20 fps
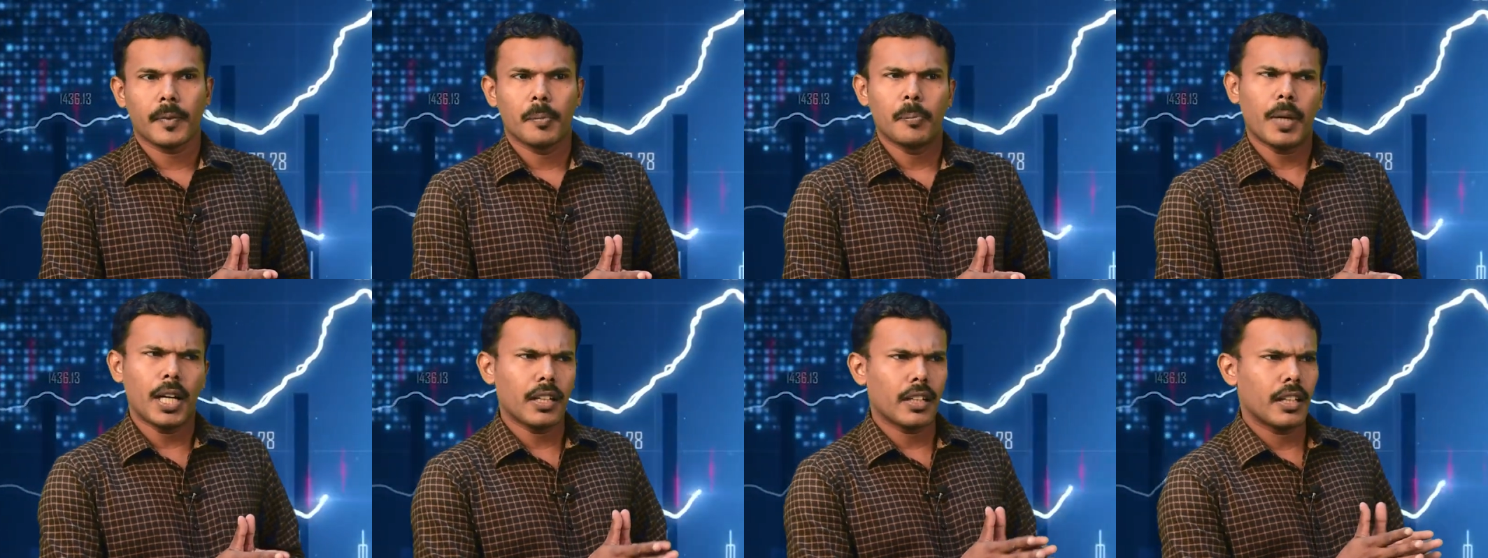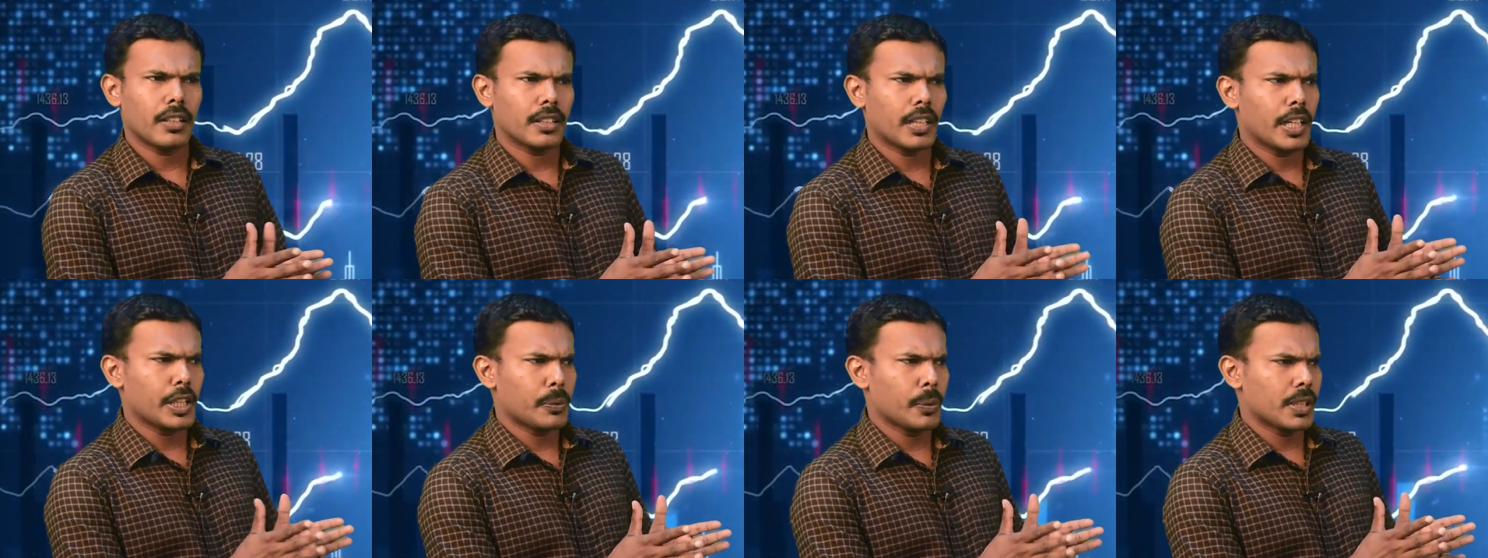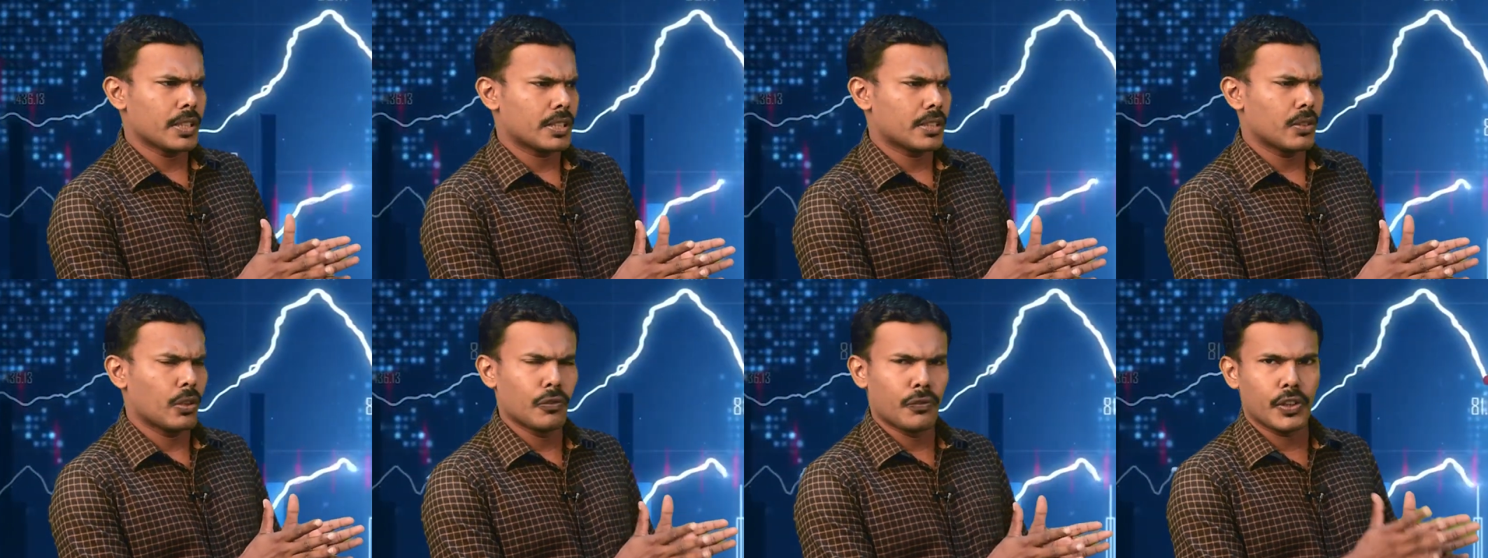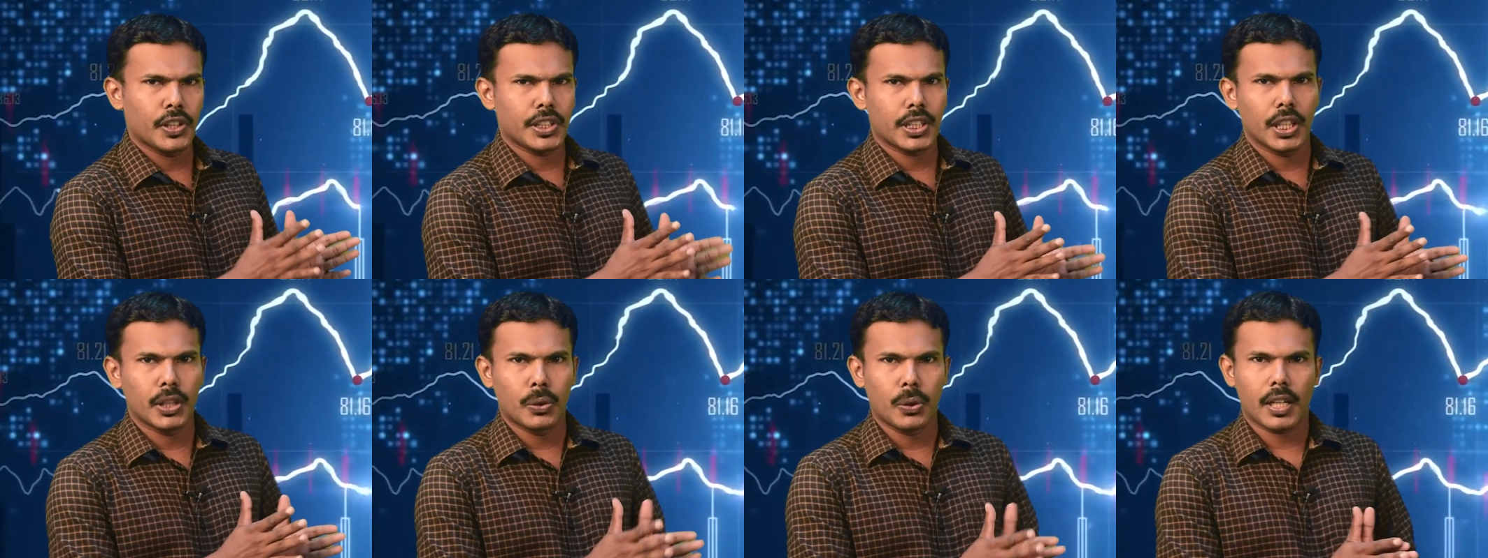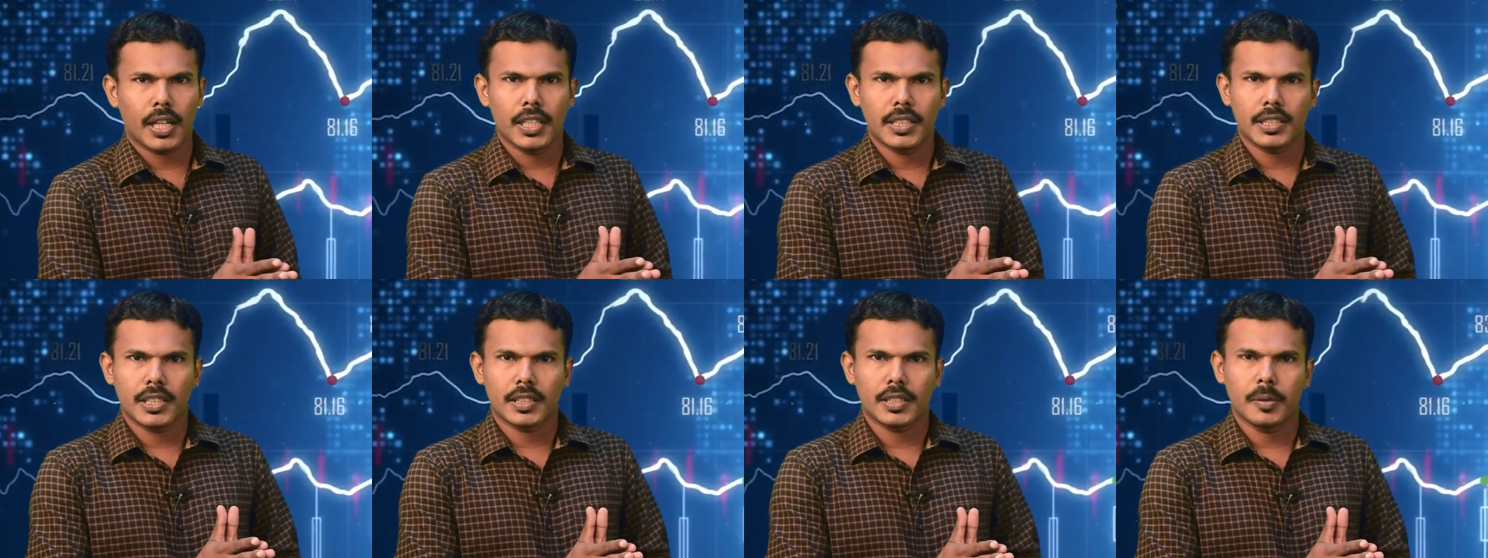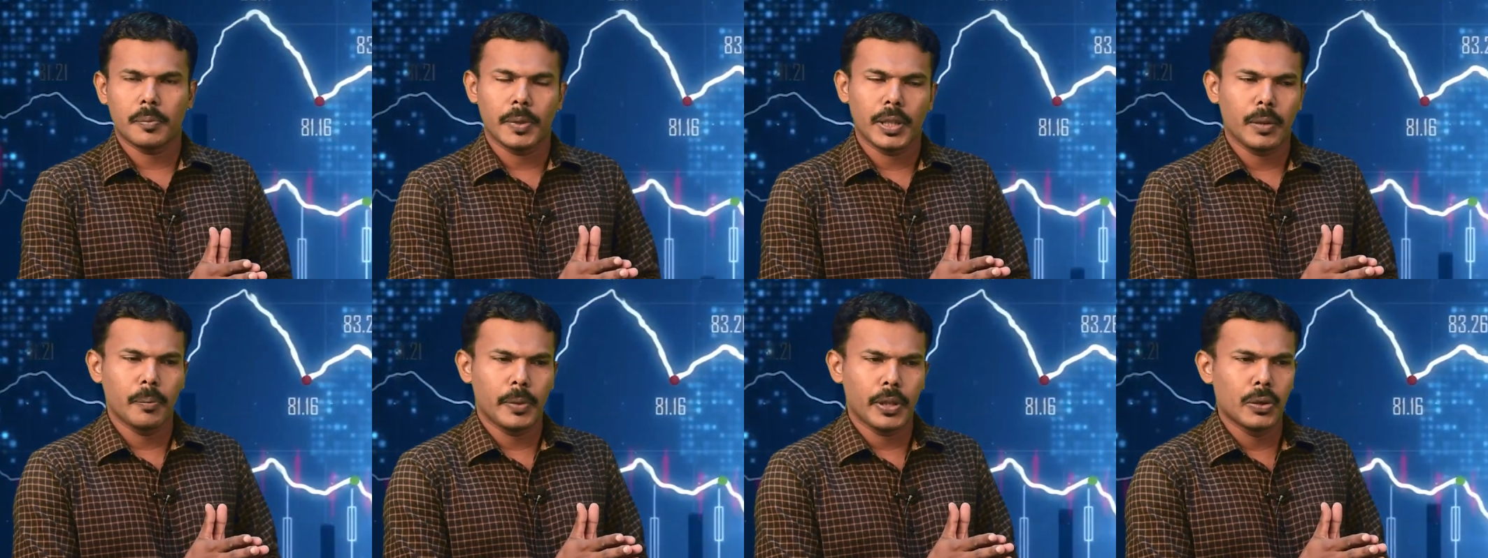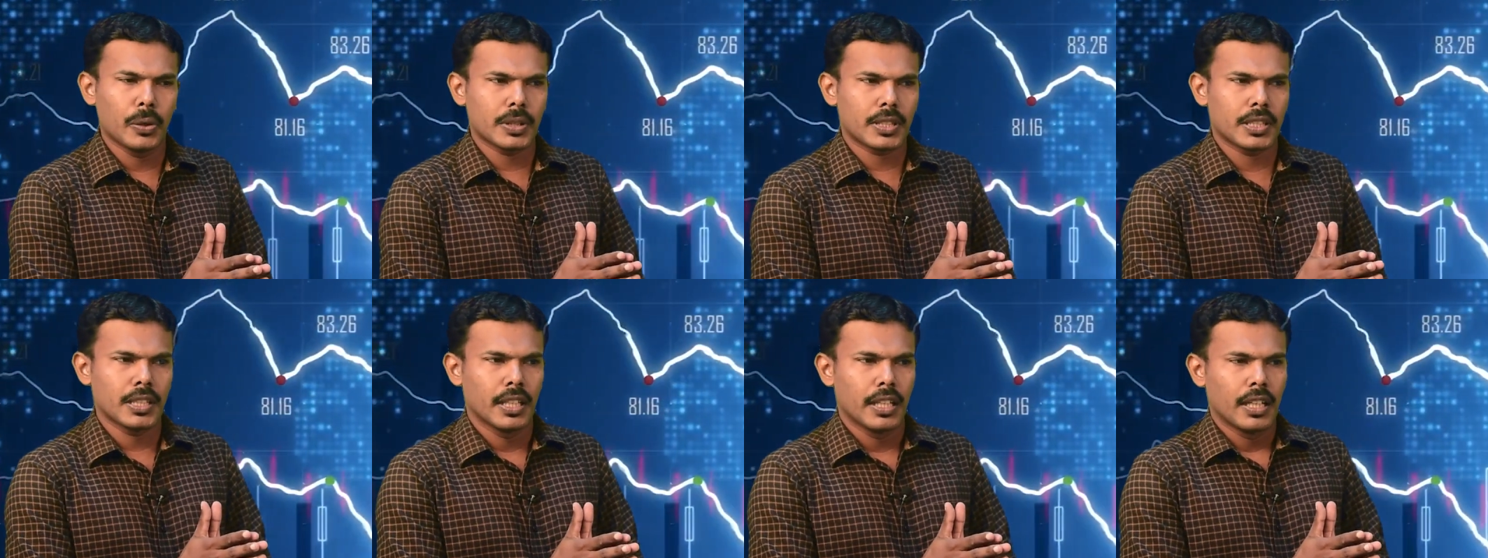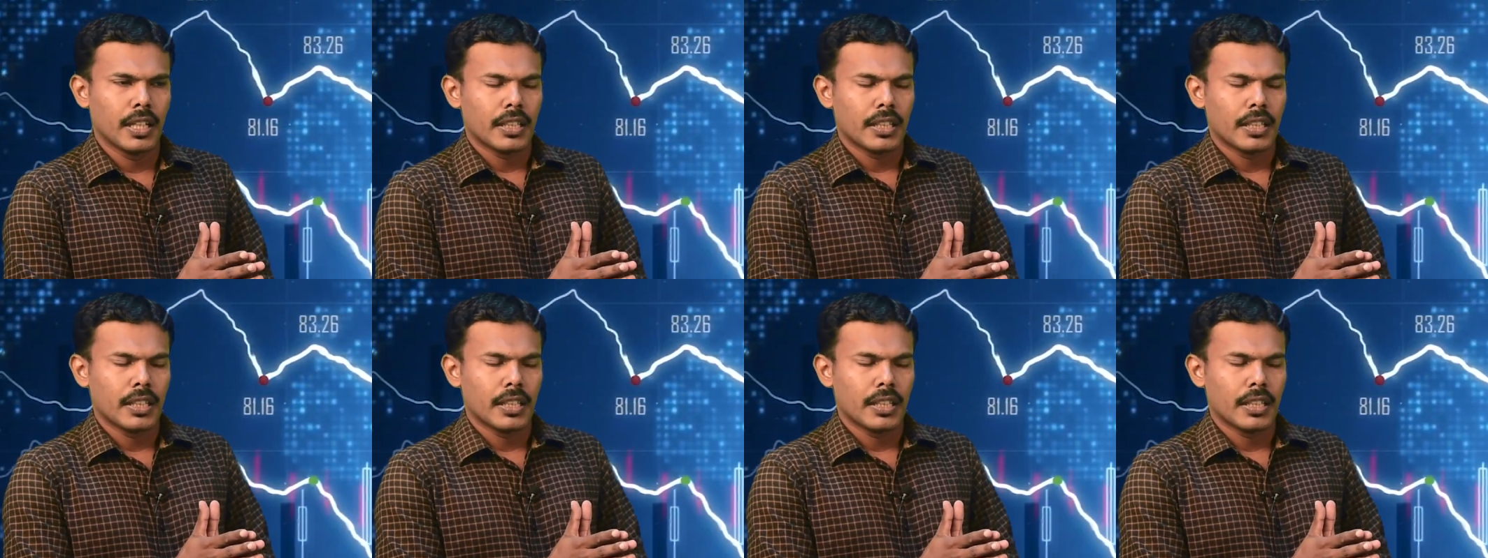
but that was official dollarization because